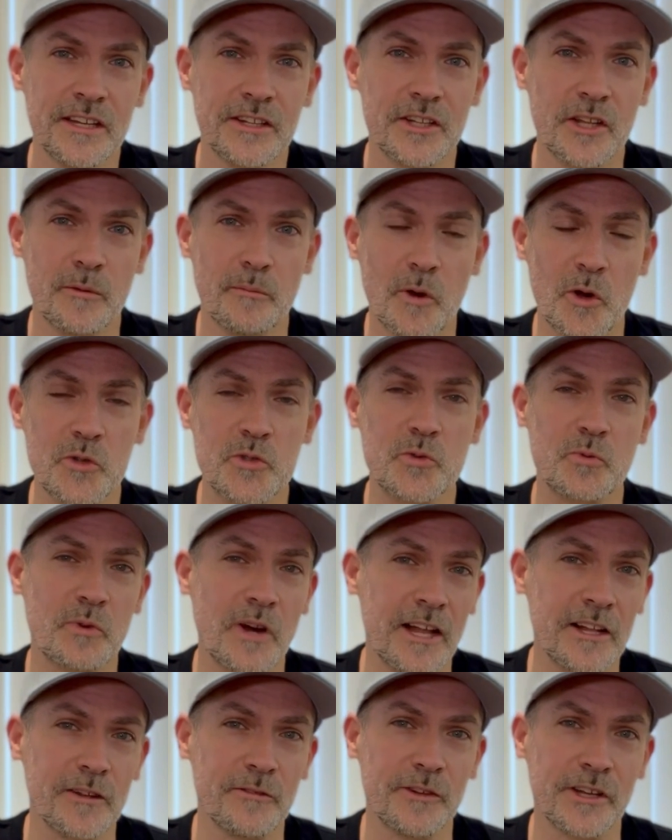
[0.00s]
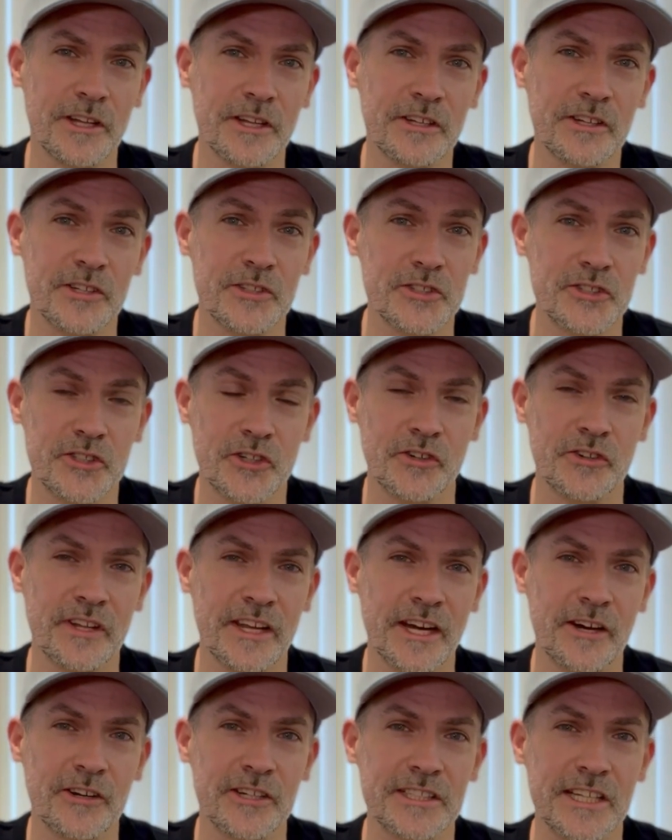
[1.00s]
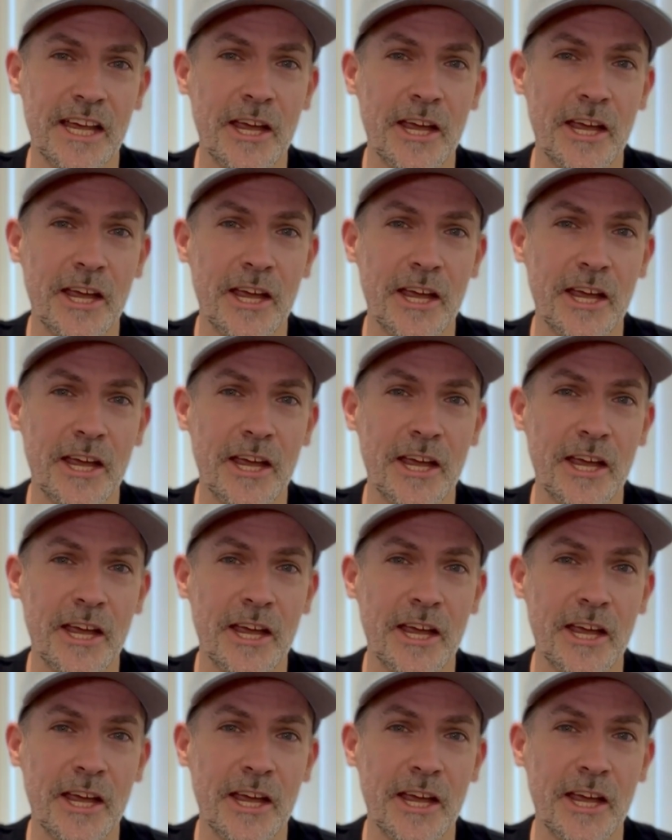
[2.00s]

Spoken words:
the most relevant concern there is,